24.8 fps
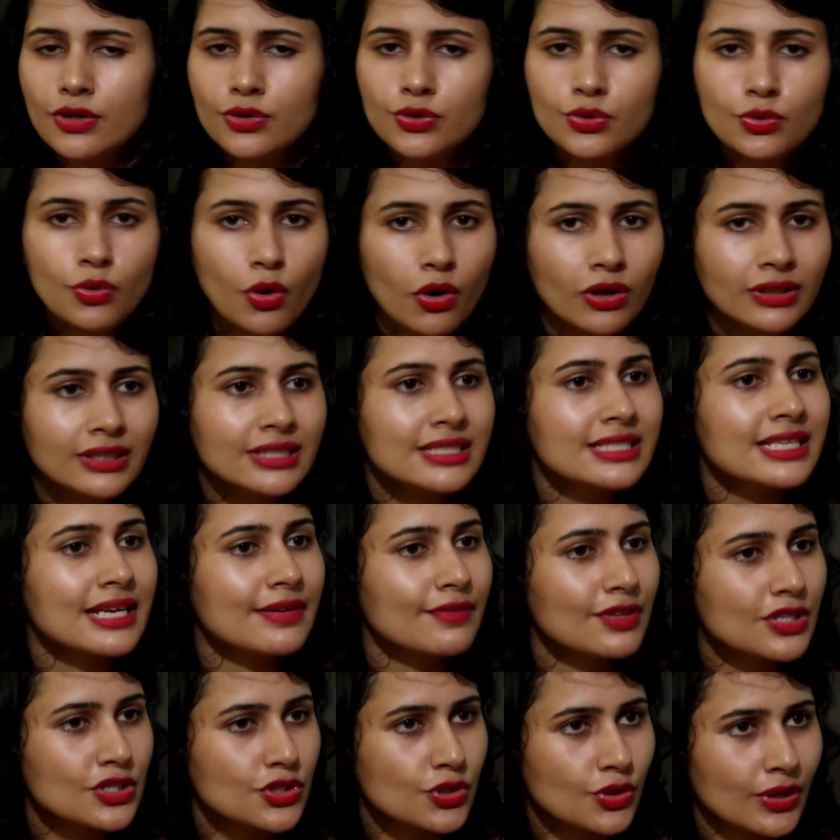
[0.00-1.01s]
Do all the
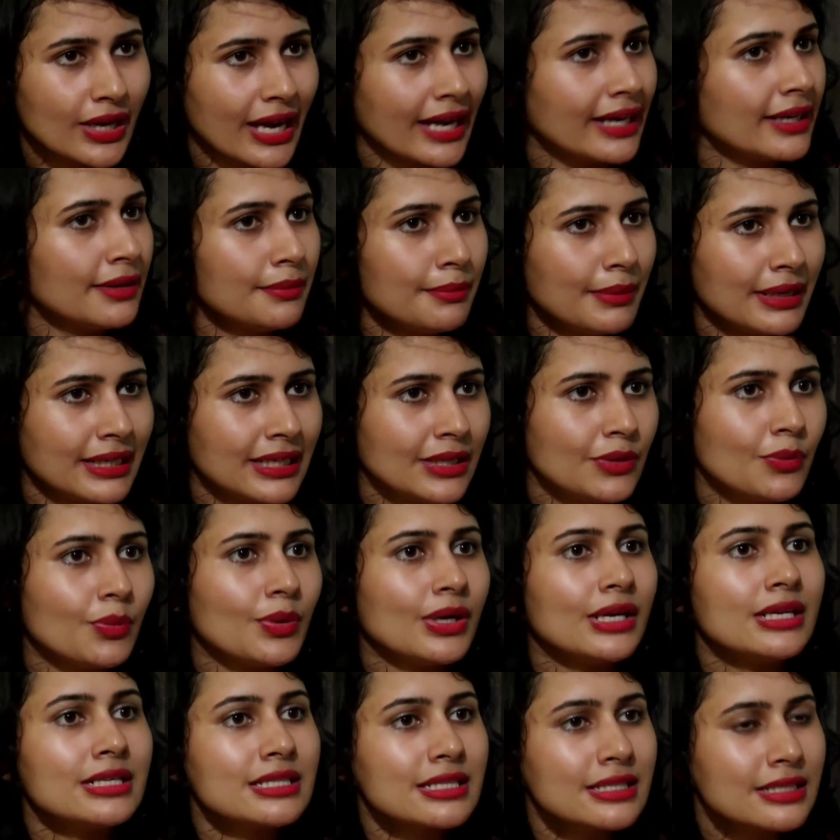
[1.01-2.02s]
savings you can in many
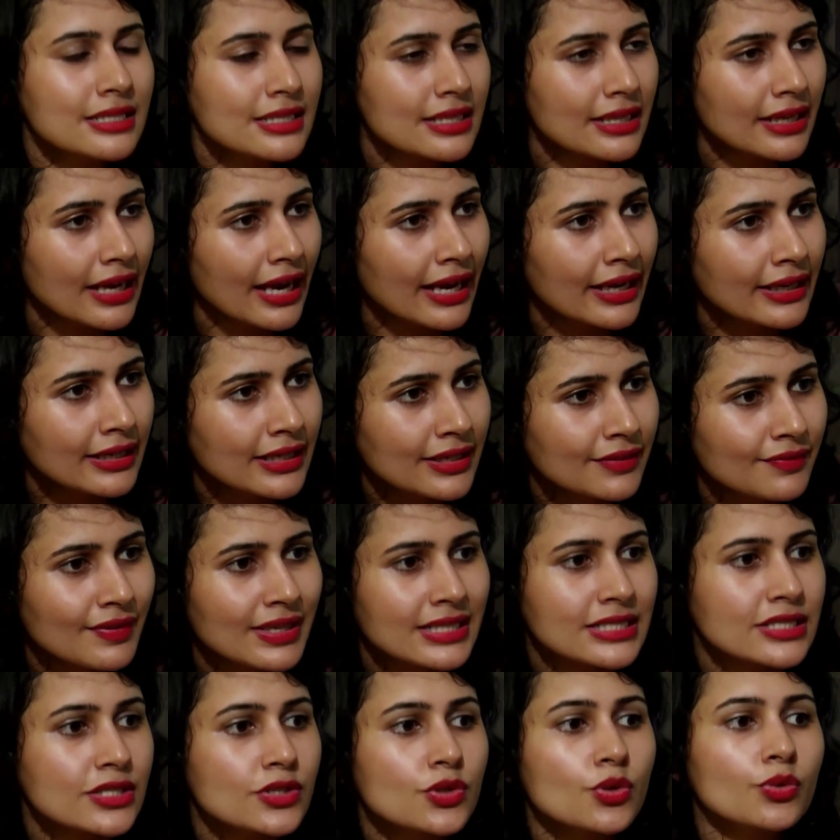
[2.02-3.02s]
ways, and
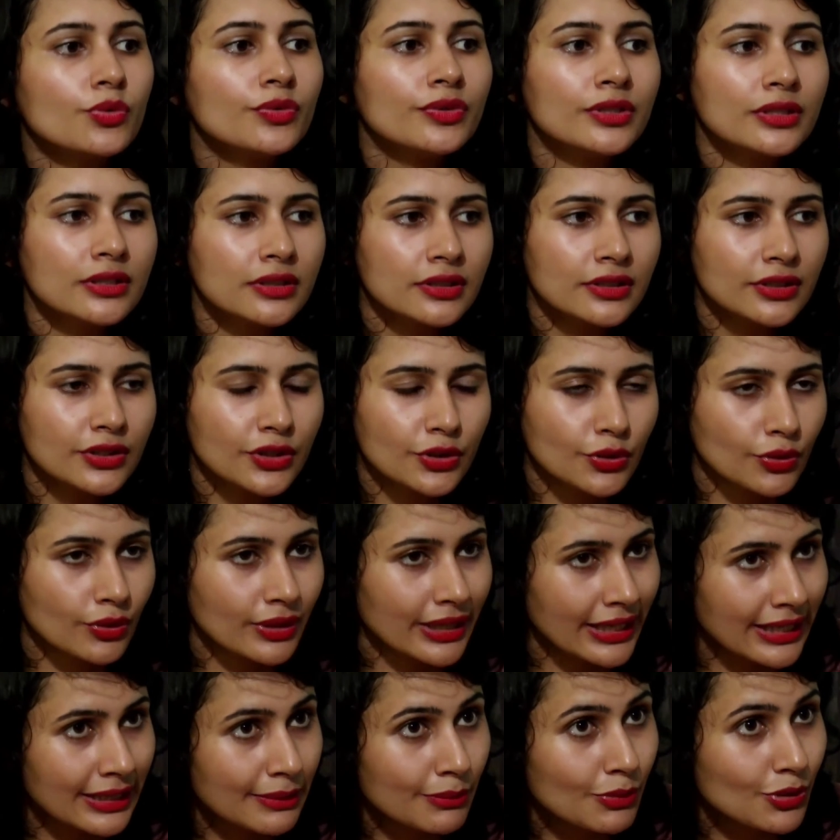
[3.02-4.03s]
invest it over, you know,
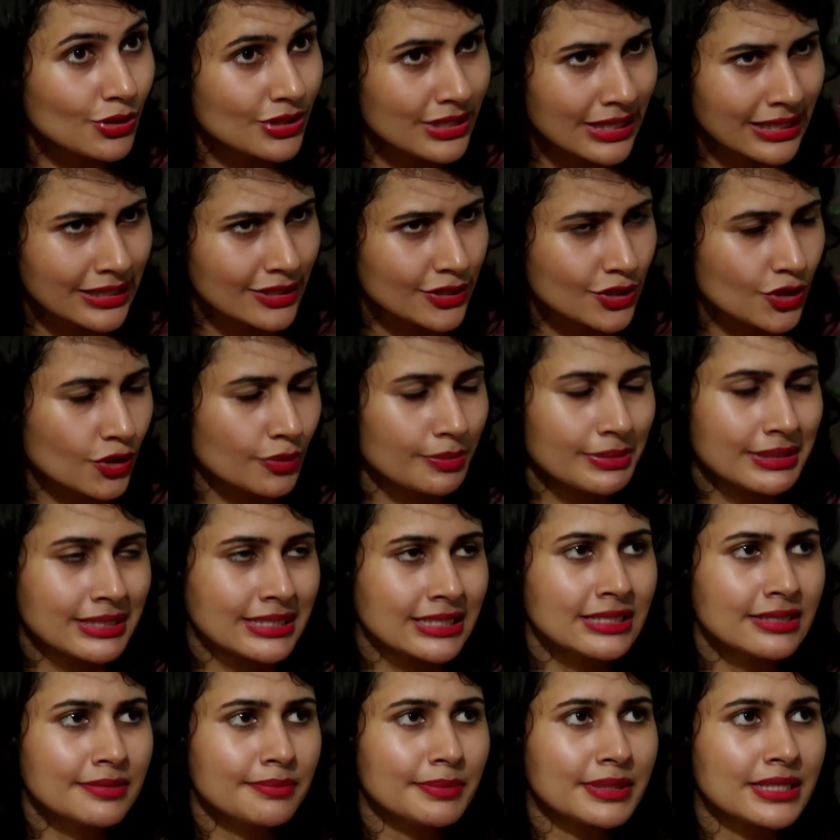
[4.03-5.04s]
getting more sales to your
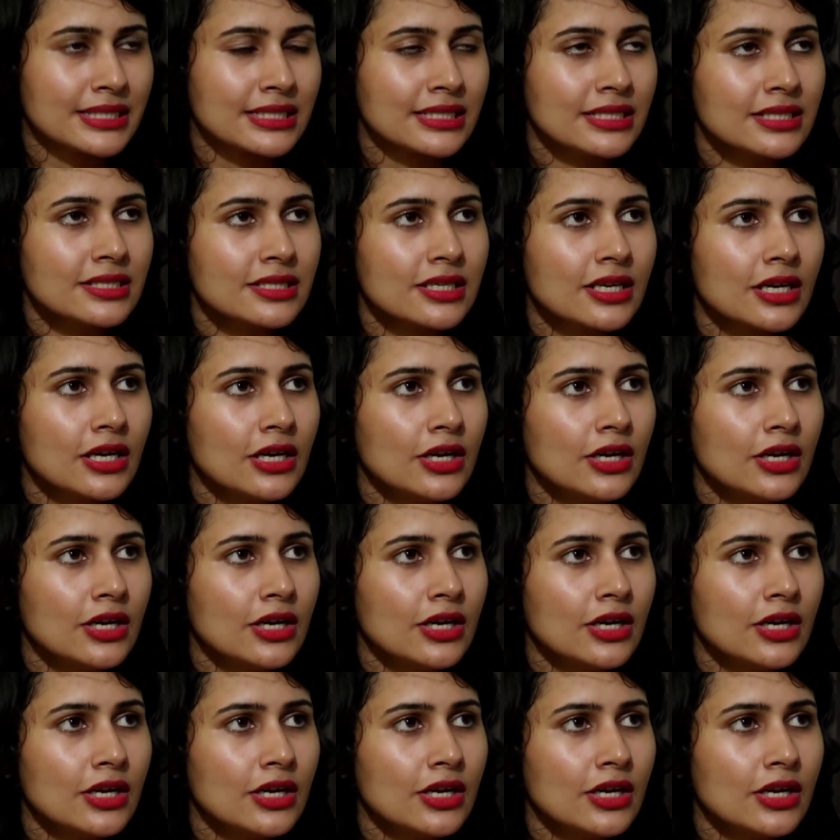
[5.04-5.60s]
business.